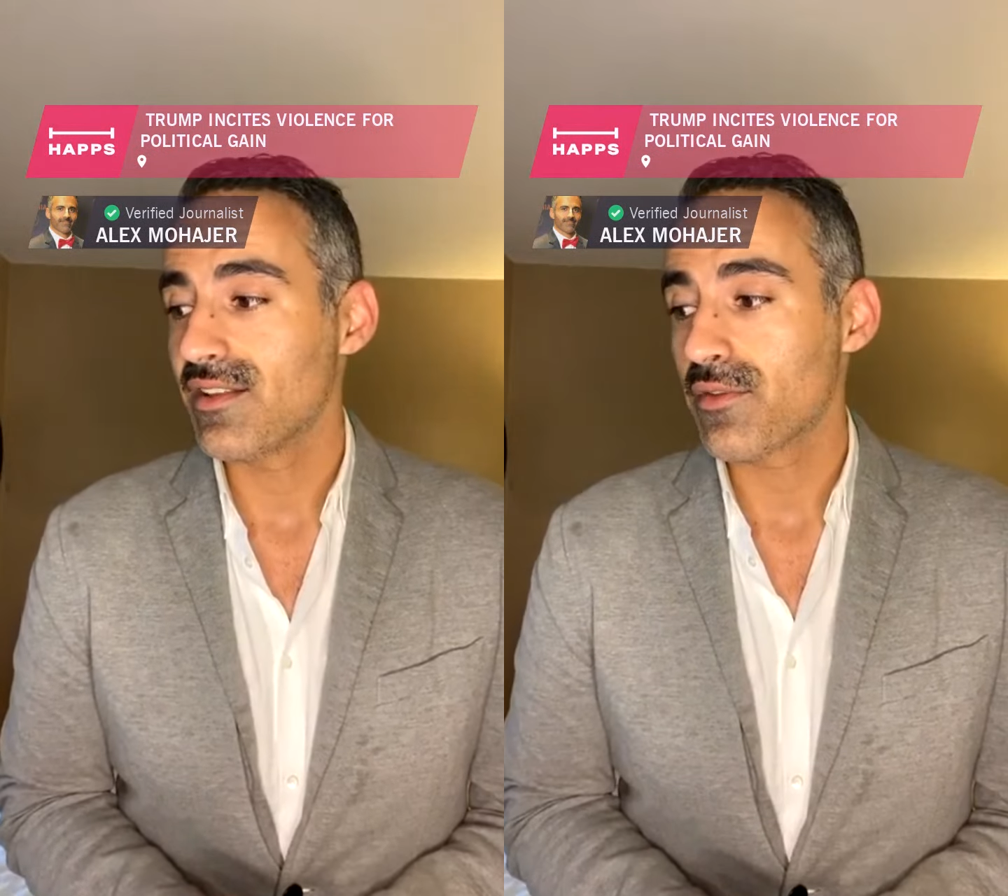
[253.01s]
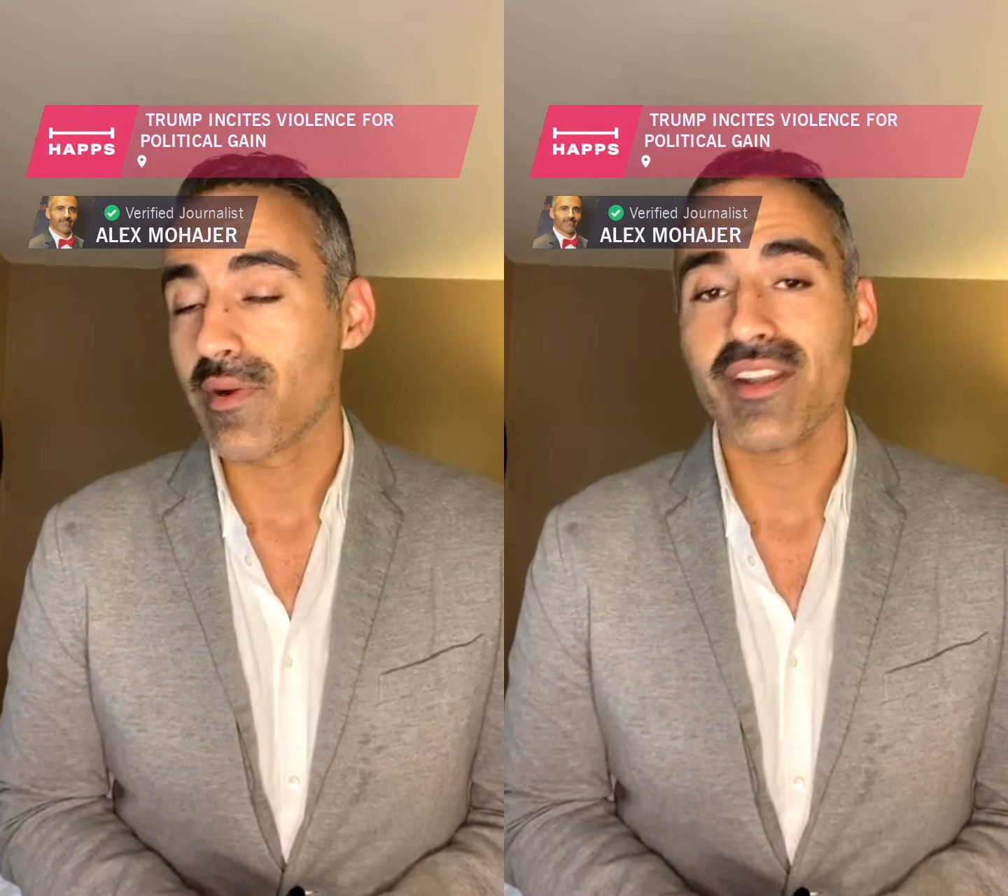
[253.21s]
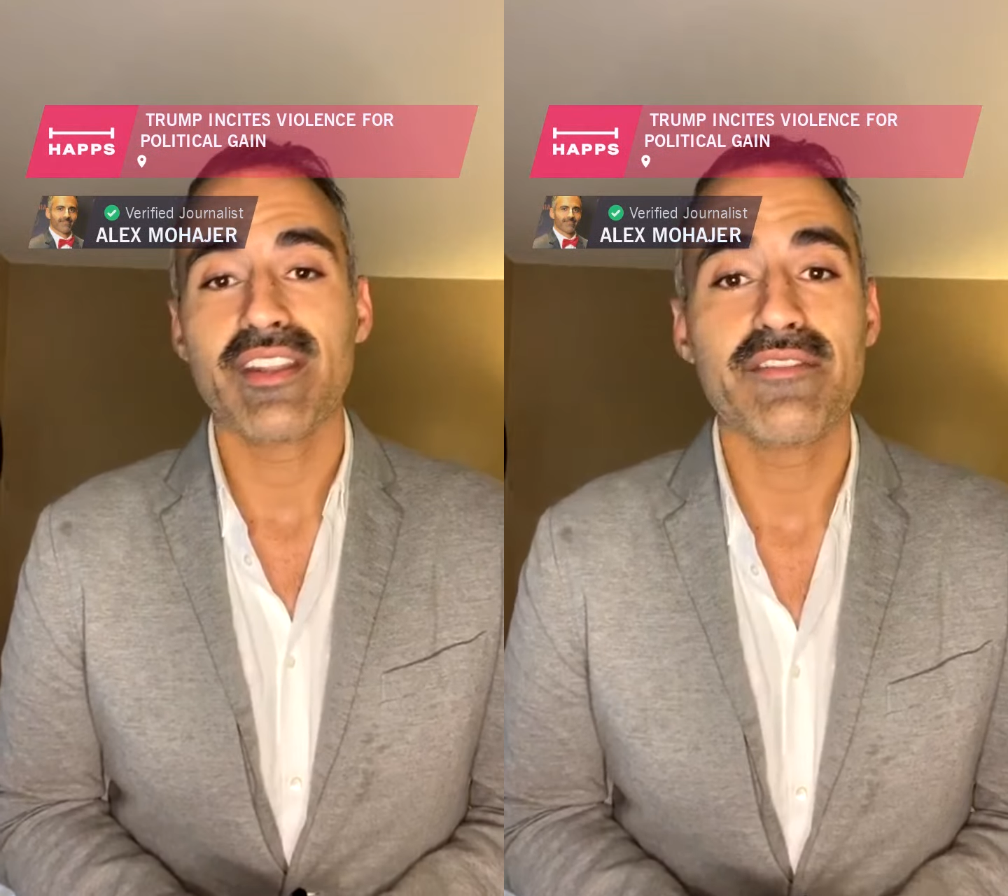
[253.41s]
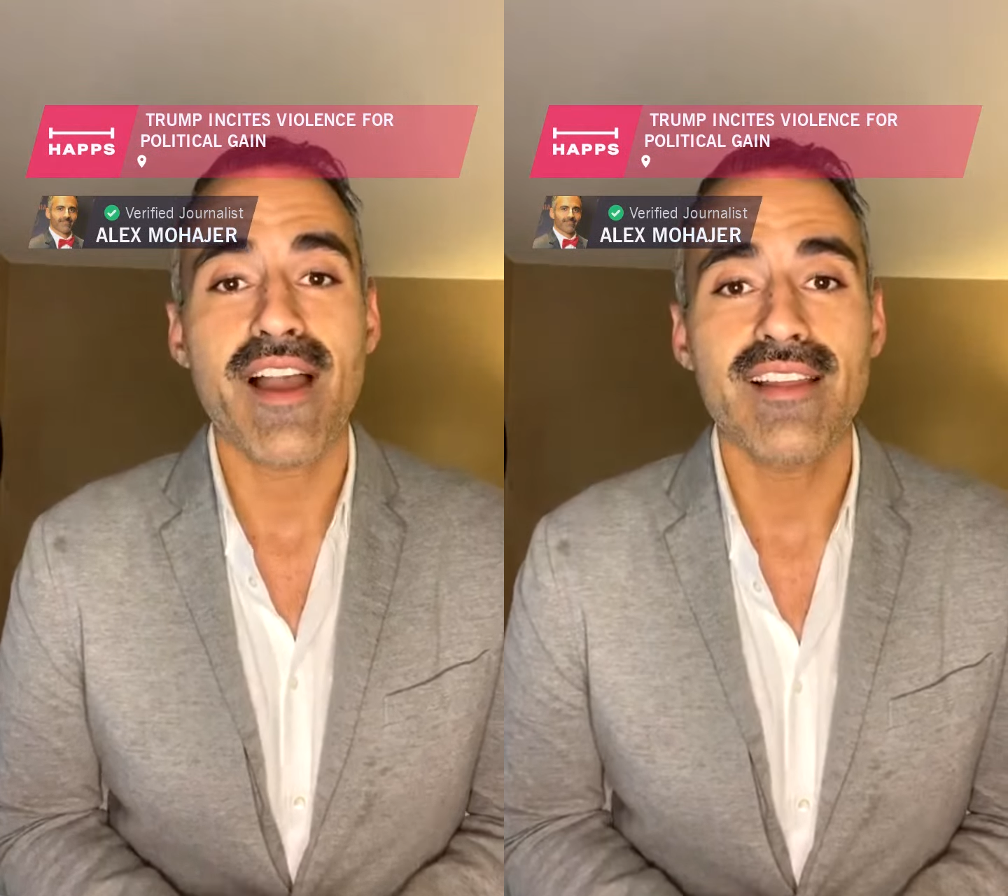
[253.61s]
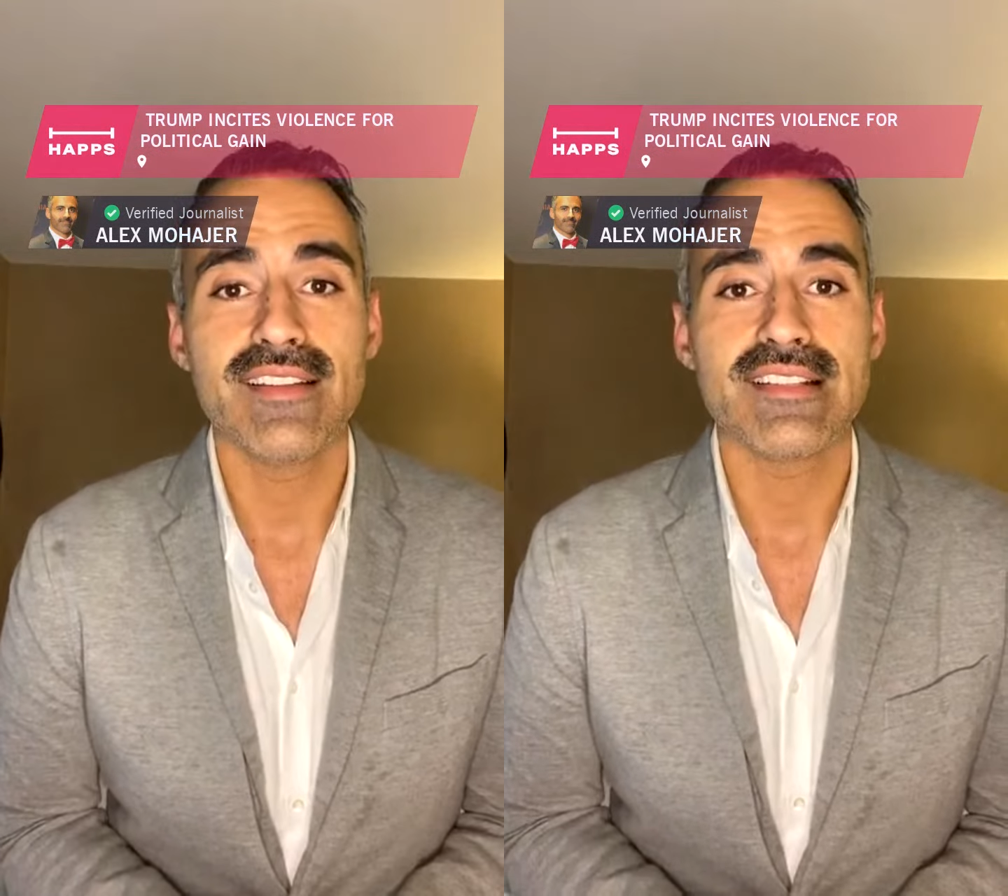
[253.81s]
threatening
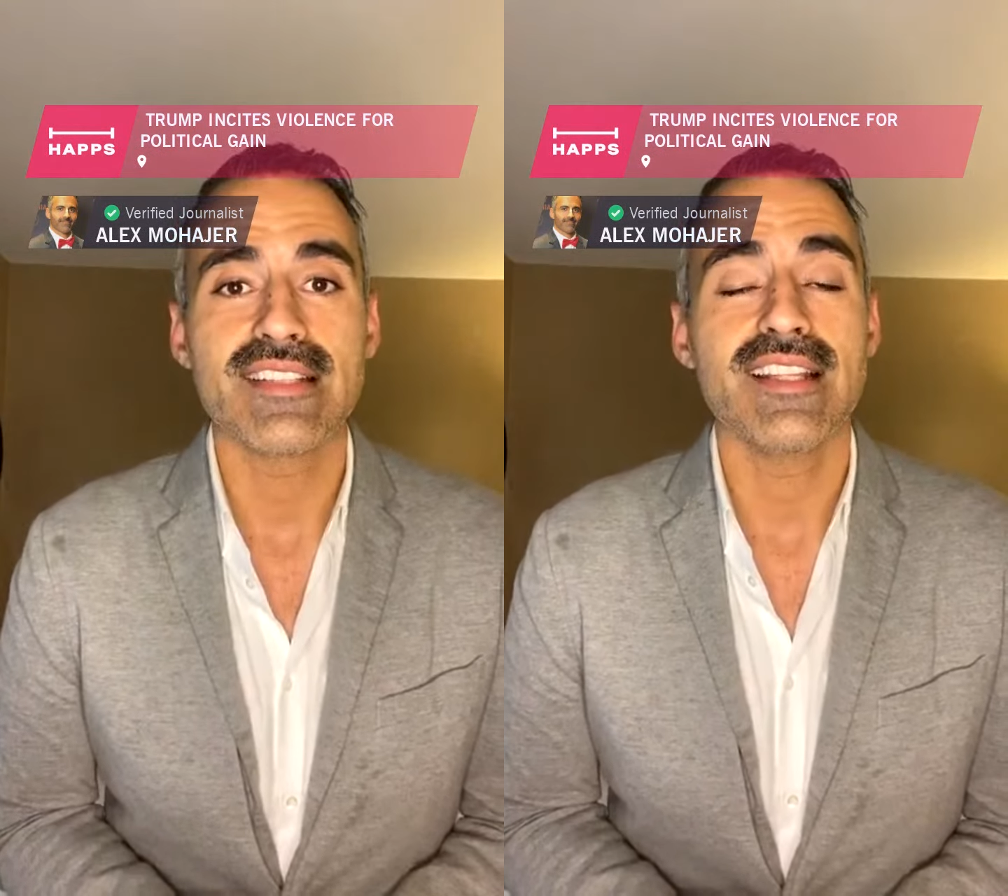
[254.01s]
violence.